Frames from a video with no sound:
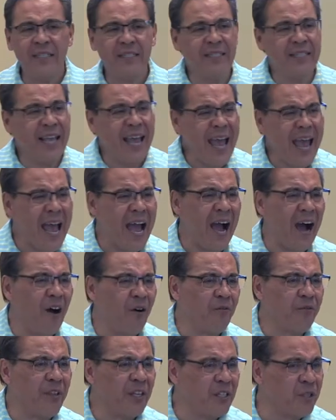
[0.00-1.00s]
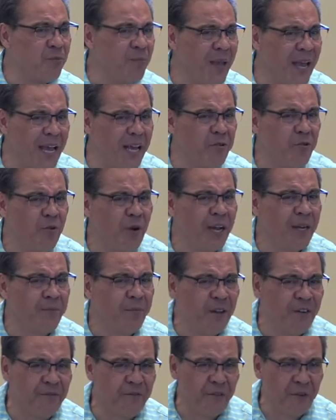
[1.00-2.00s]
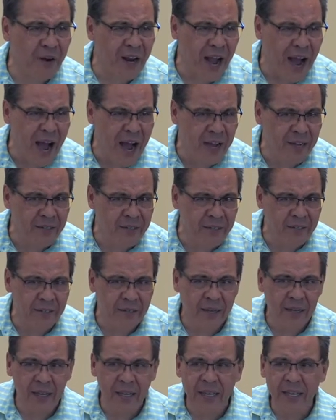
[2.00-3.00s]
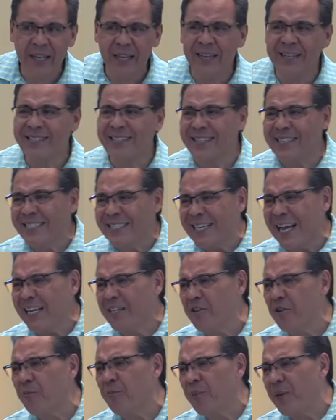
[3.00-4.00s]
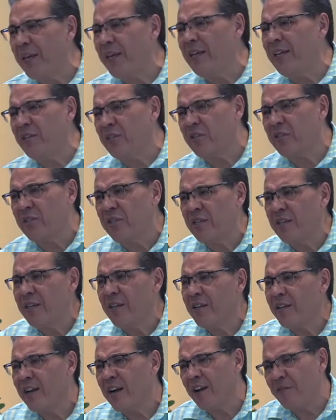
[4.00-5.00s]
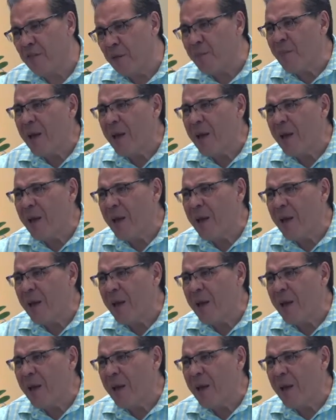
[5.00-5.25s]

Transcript: Now, this man who had been forgotten is the centerpiece of